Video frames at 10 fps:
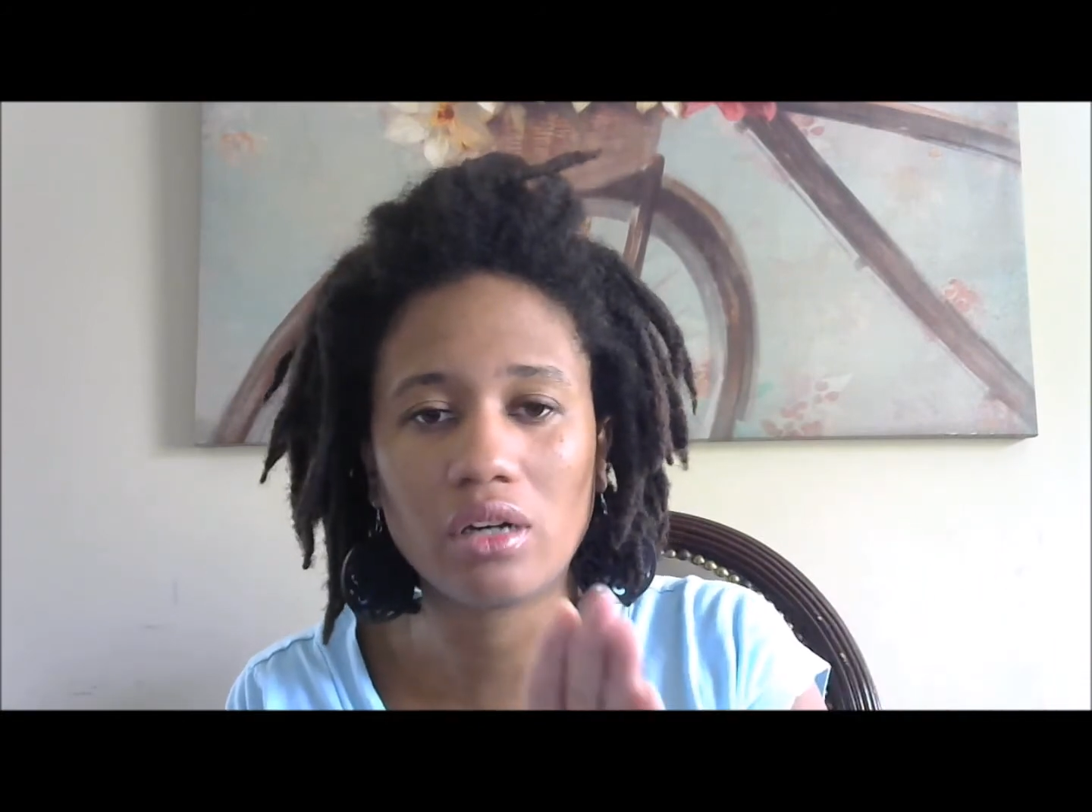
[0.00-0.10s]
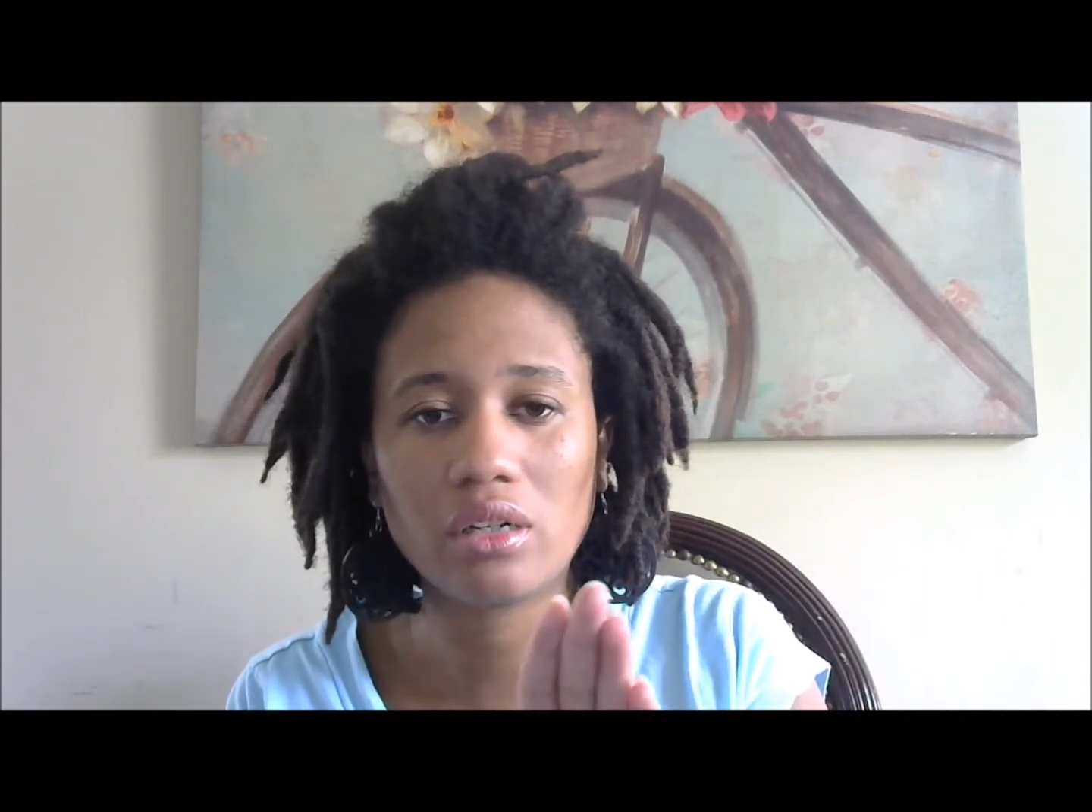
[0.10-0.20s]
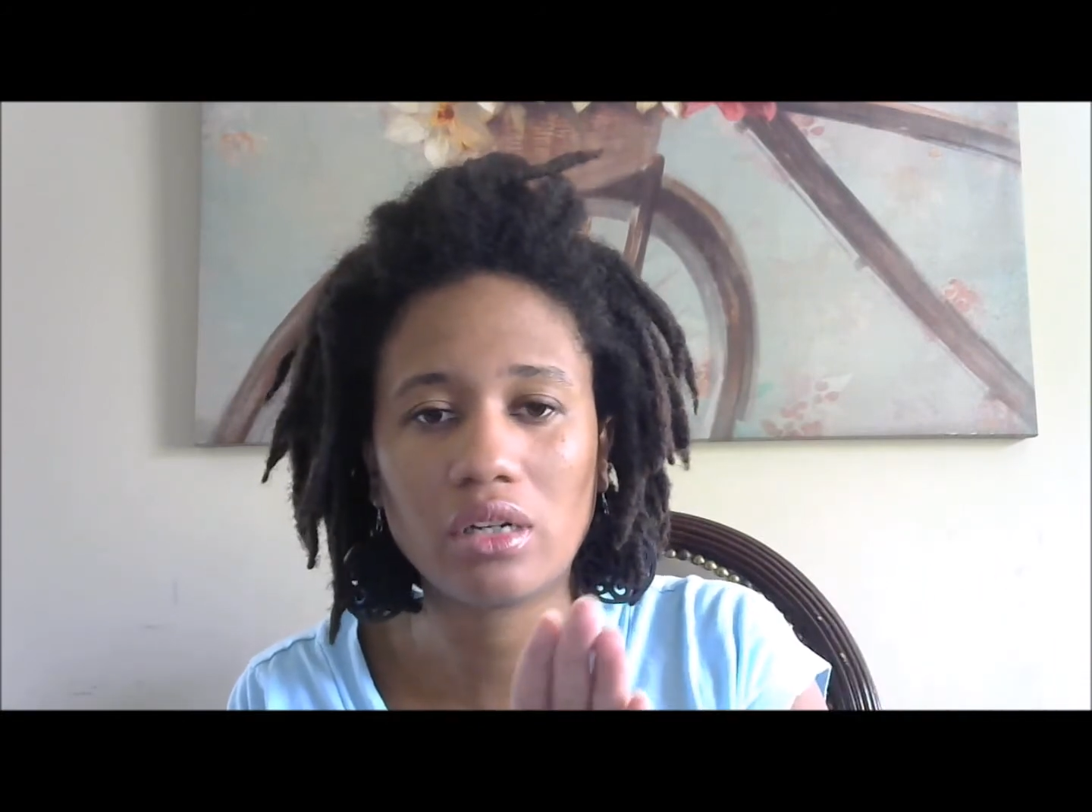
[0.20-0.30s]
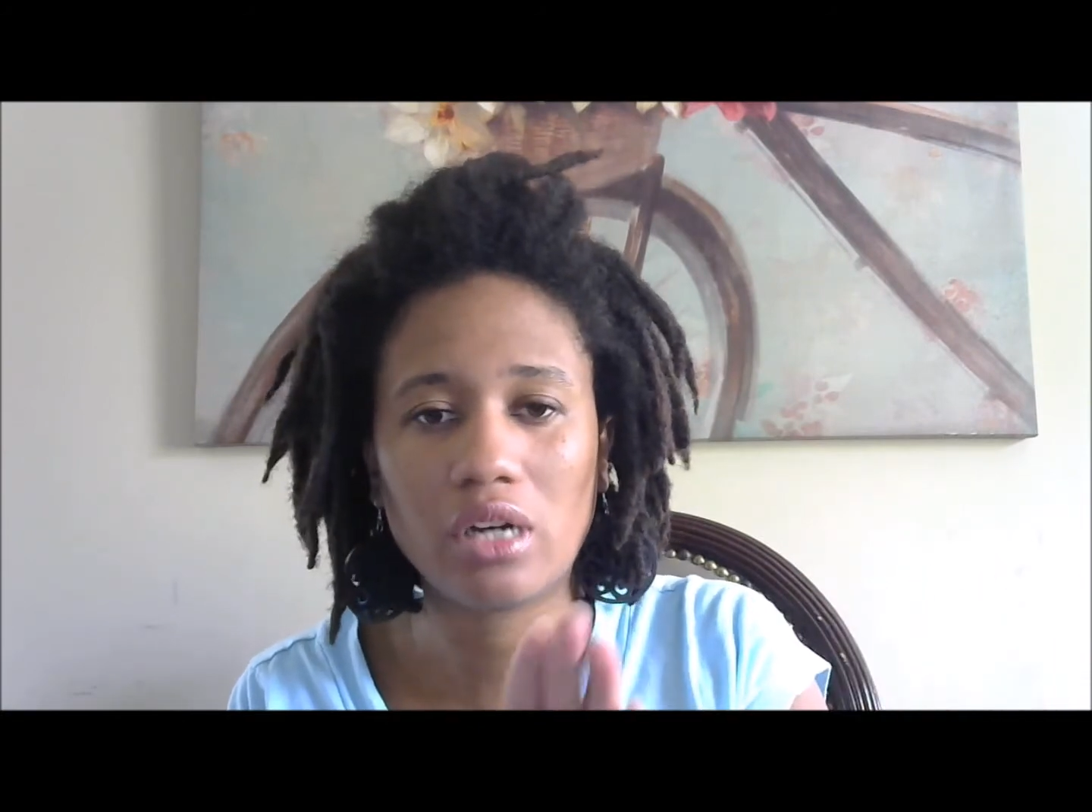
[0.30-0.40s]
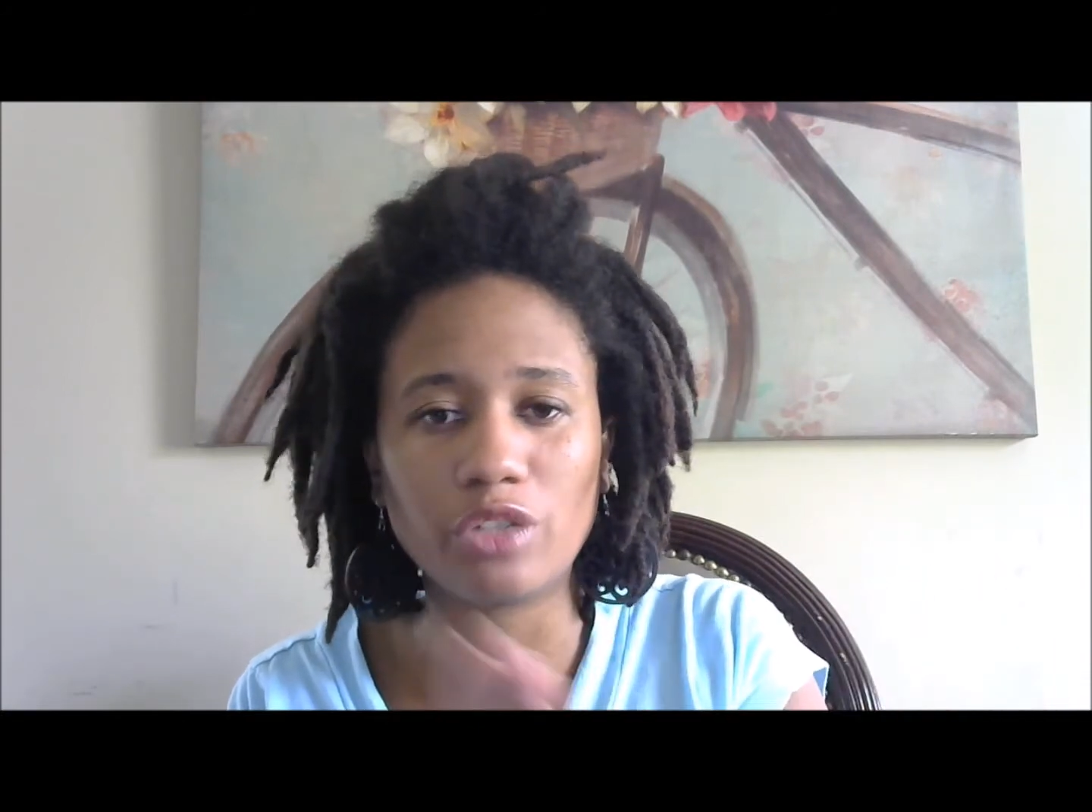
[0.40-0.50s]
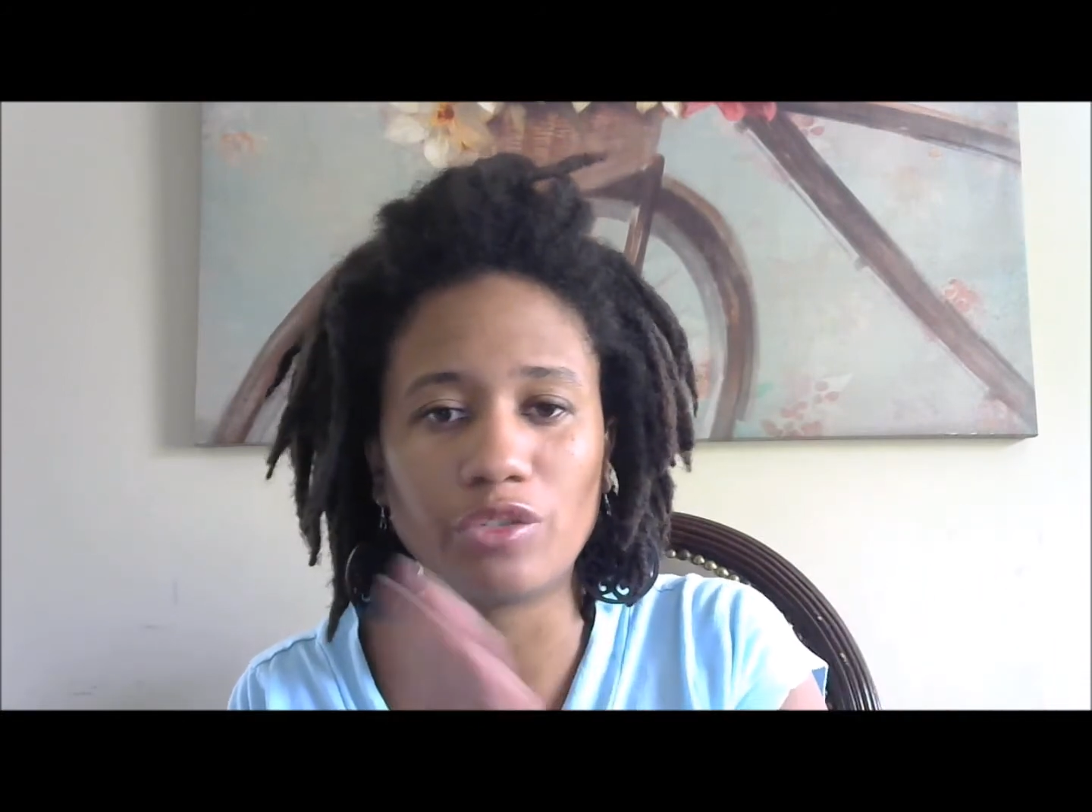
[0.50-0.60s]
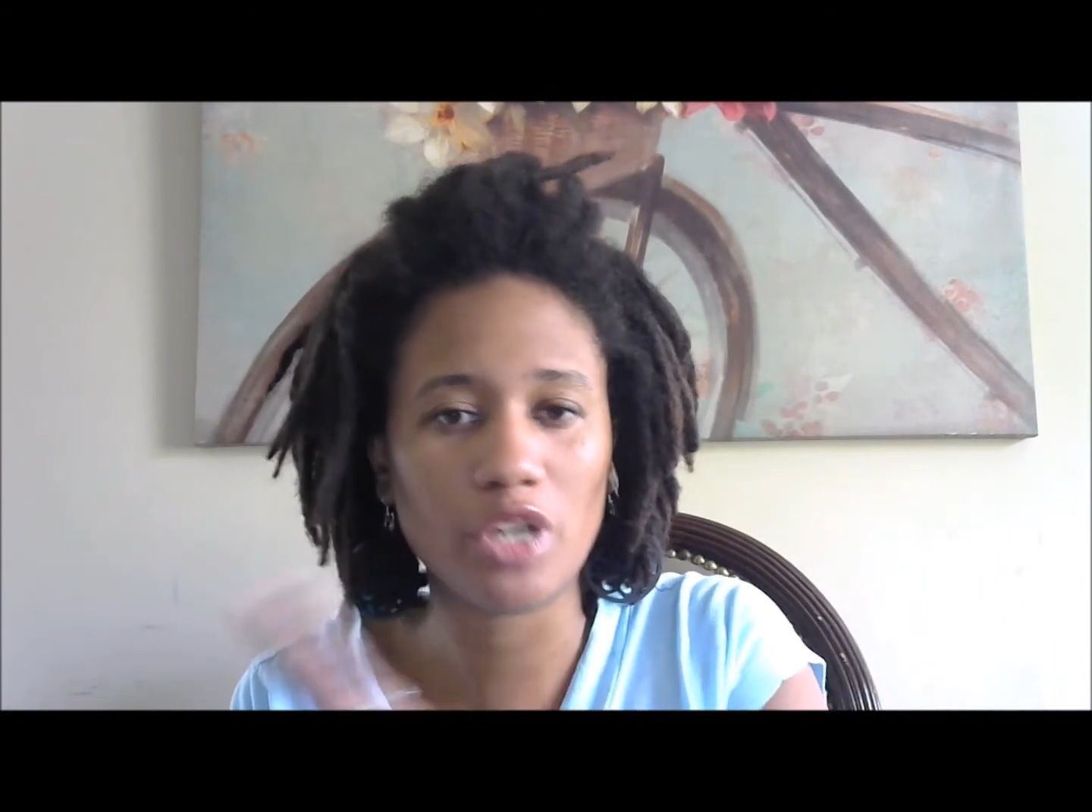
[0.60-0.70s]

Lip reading: color